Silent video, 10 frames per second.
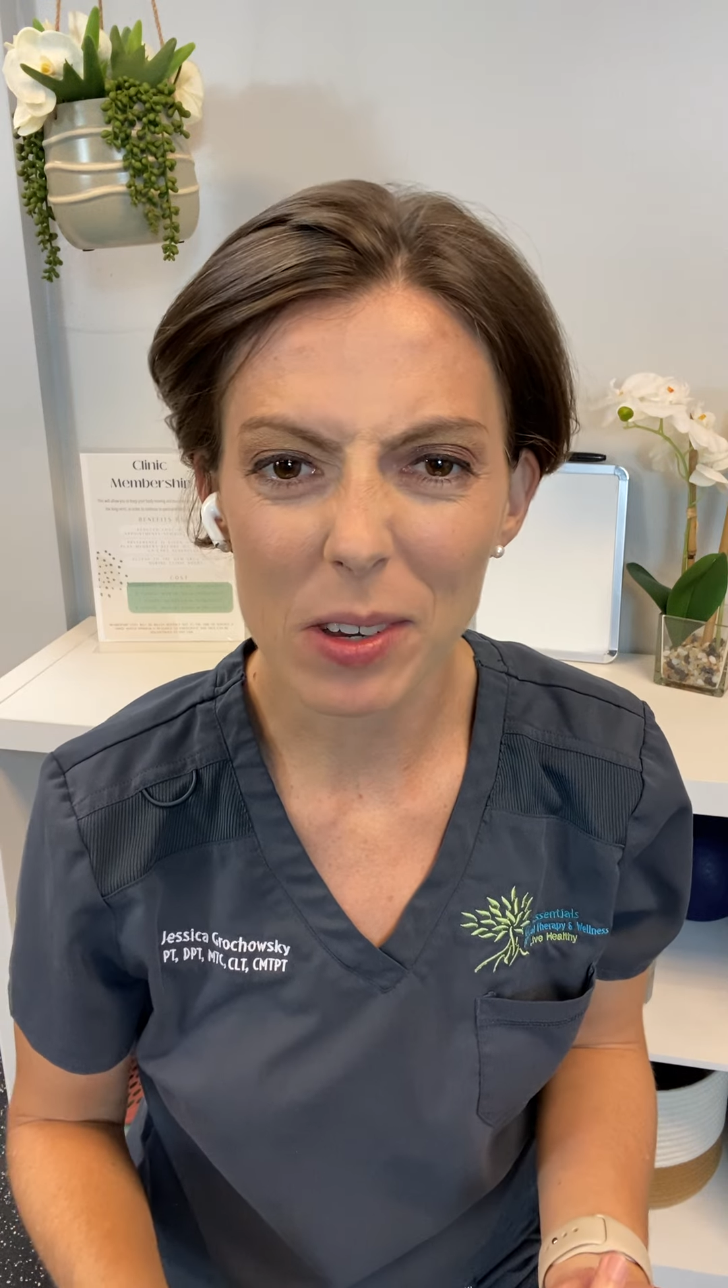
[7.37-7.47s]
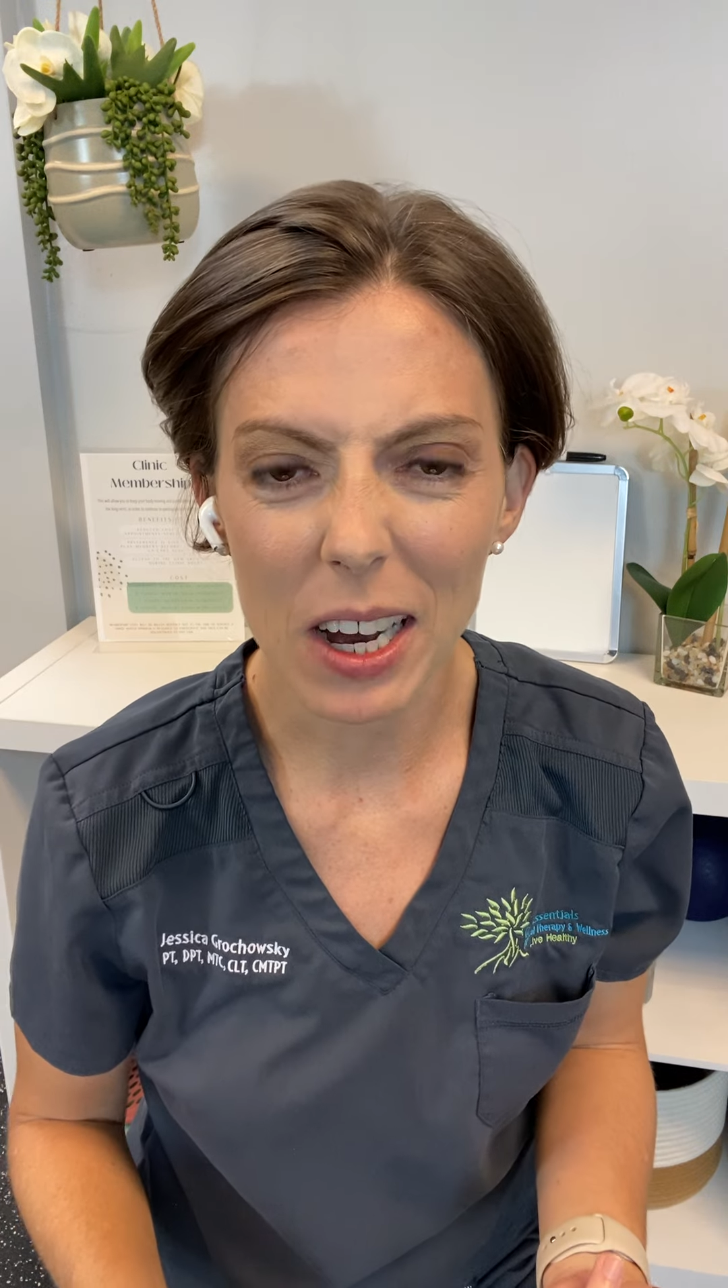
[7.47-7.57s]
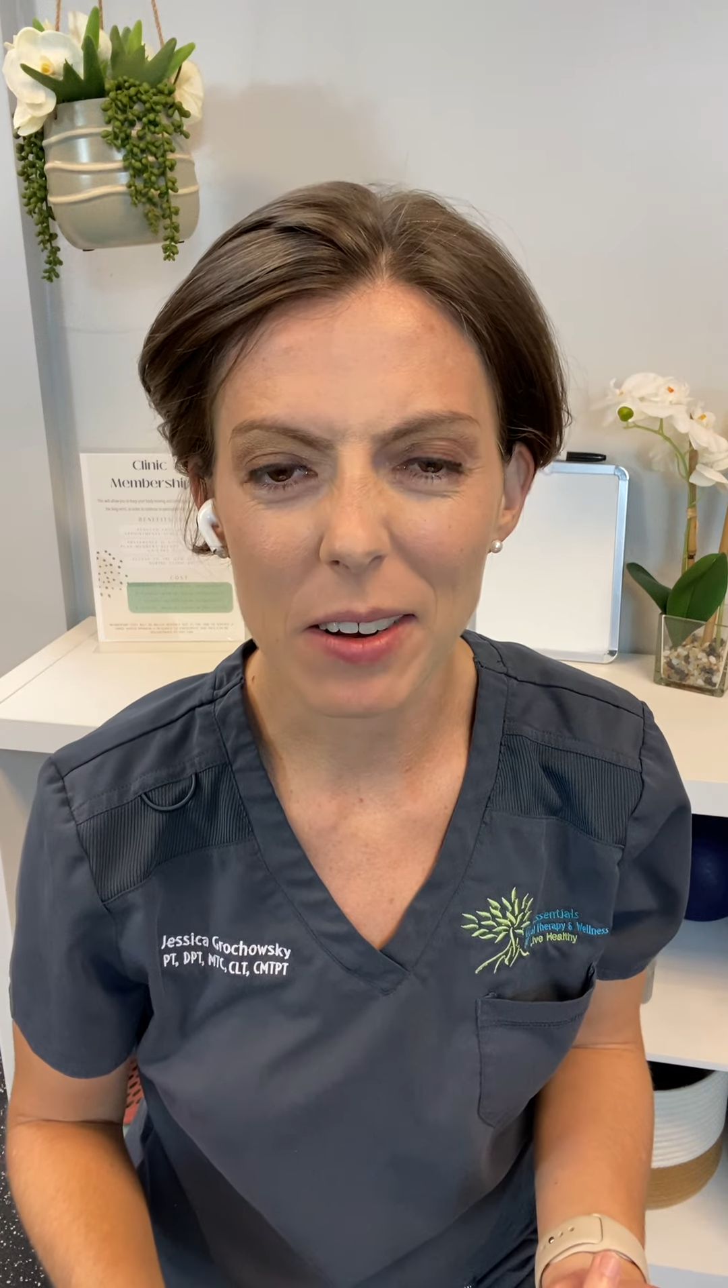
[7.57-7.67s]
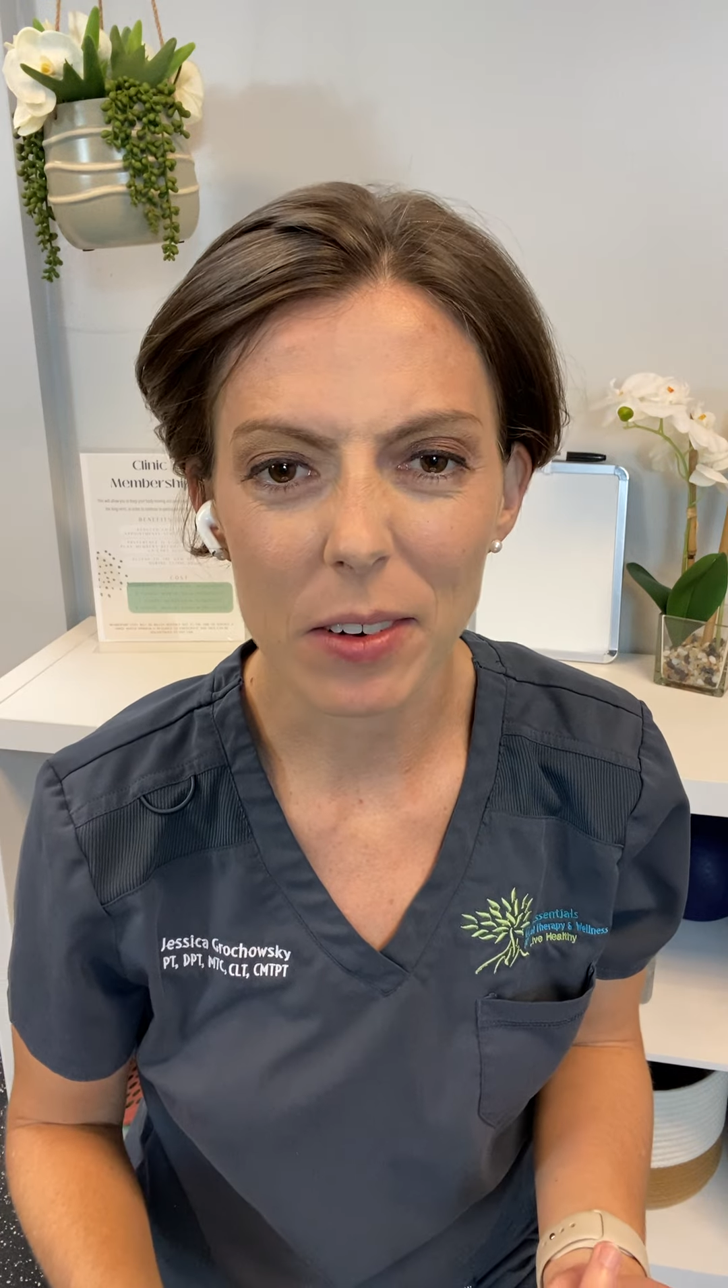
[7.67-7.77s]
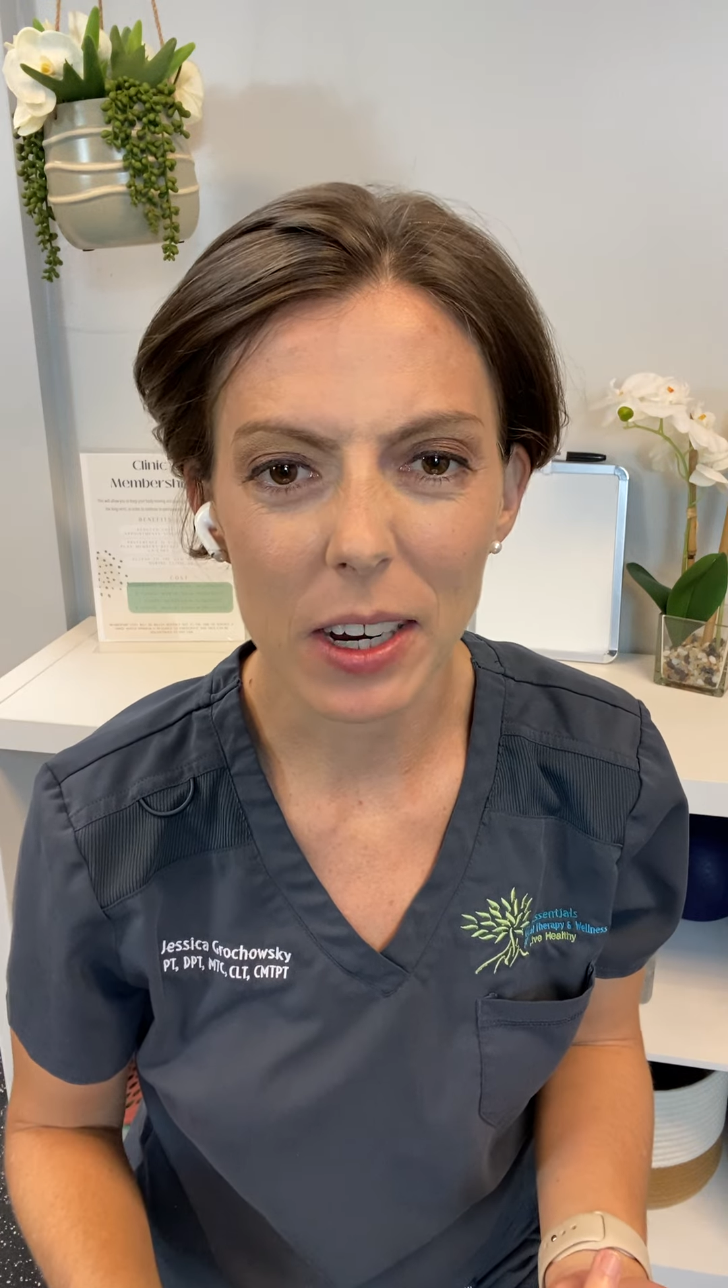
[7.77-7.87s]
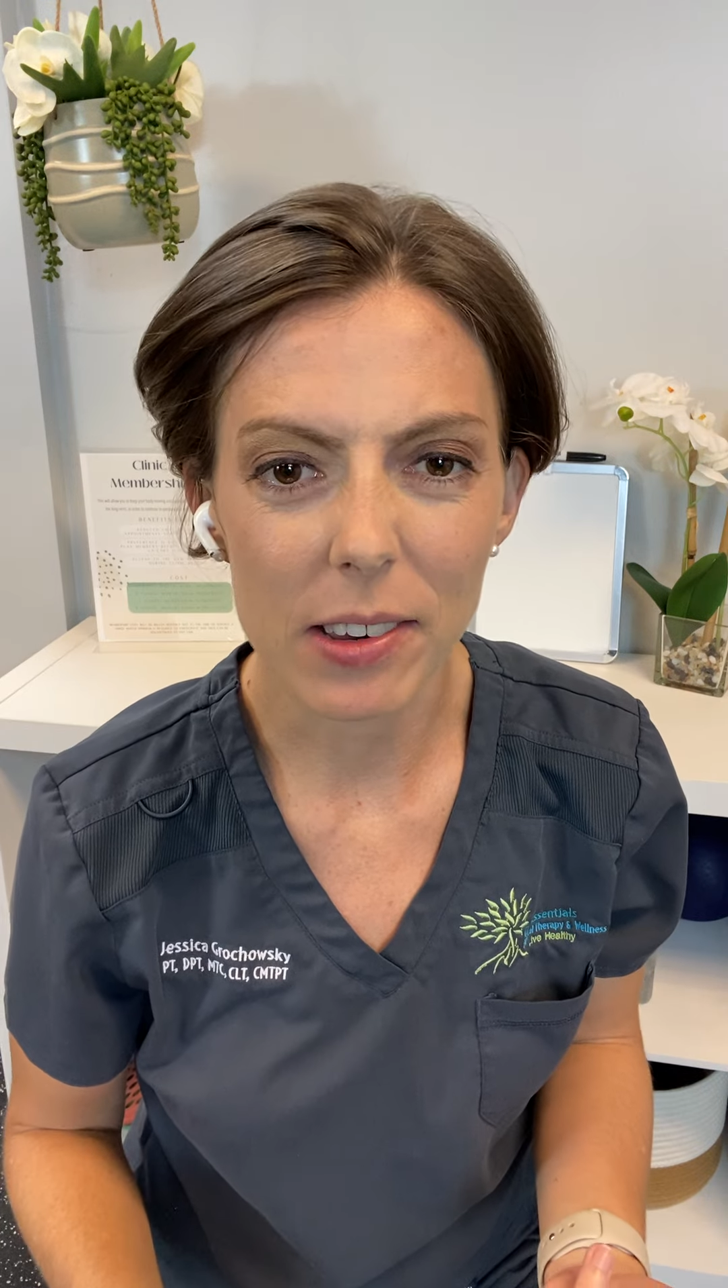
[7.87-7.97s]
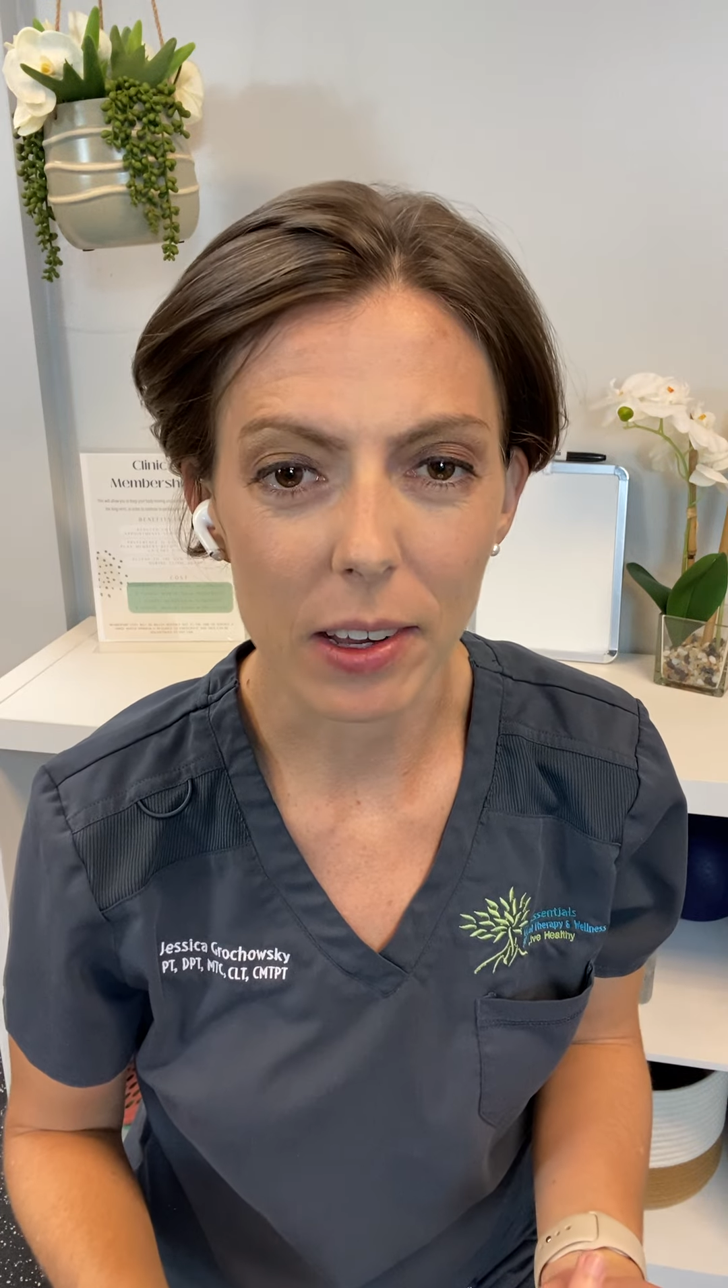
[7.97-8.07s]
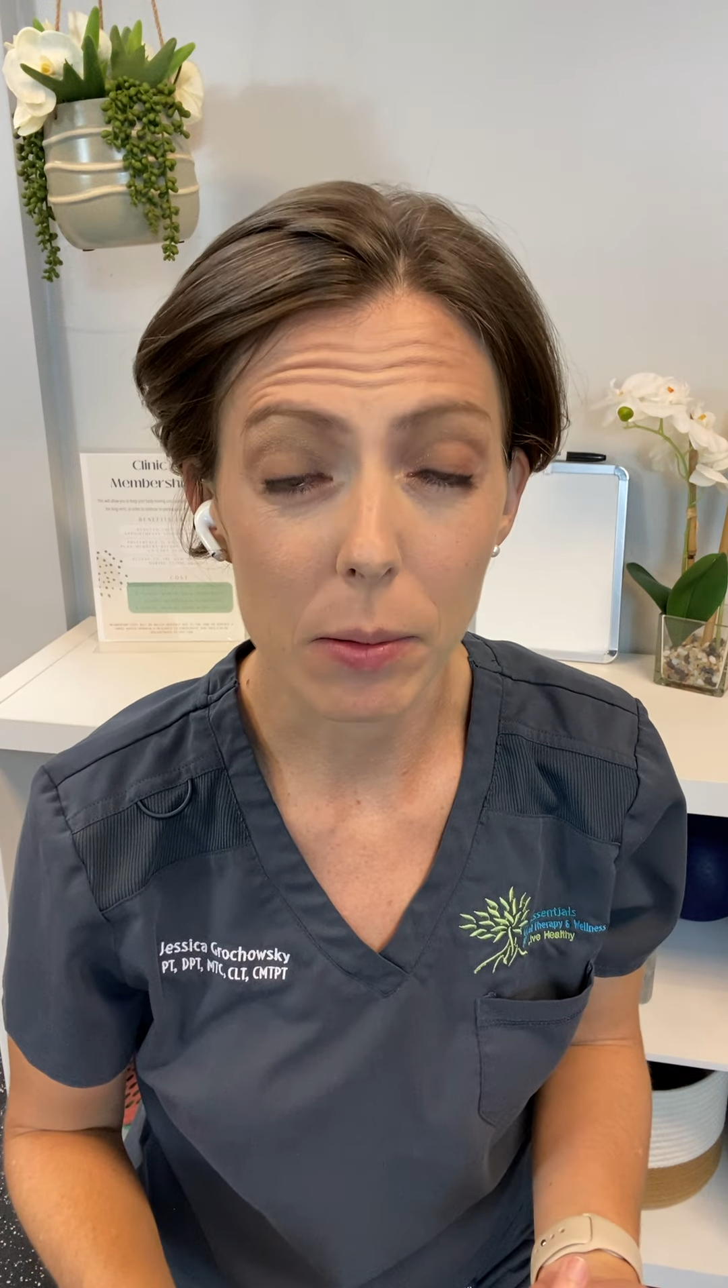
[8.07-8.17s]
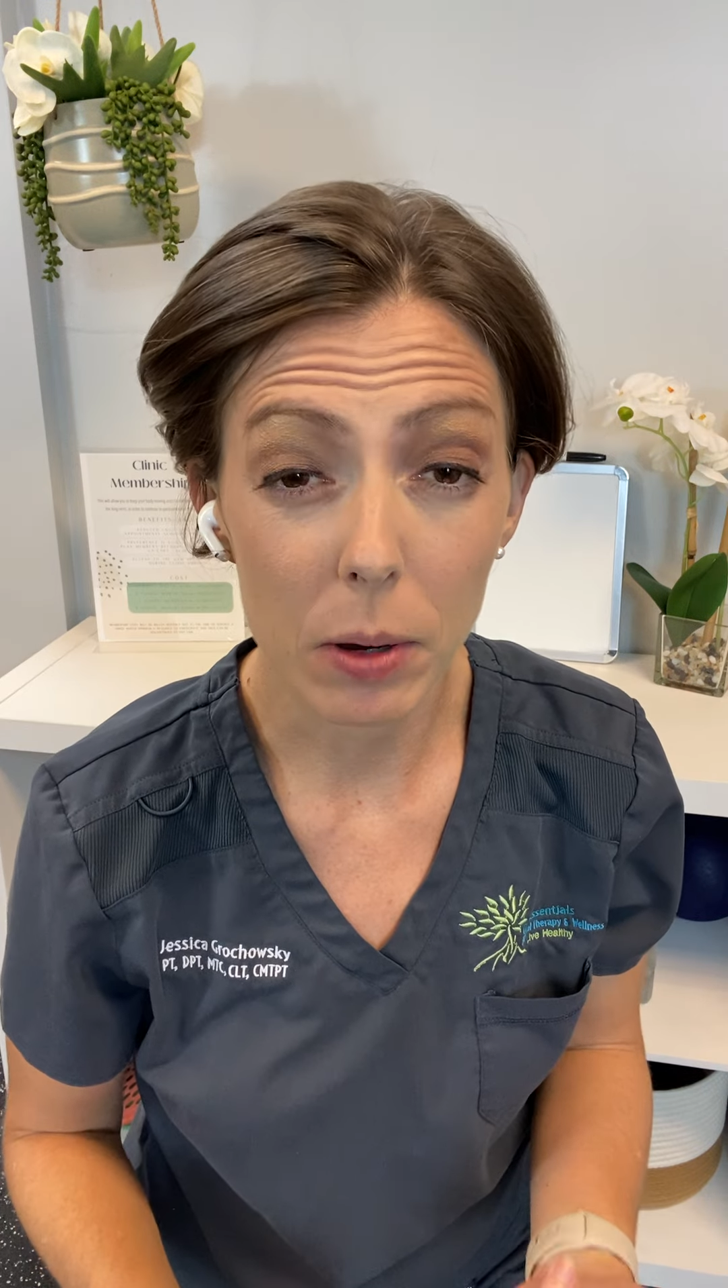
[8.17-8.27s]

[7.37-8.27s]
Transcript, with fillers: kind of crazy,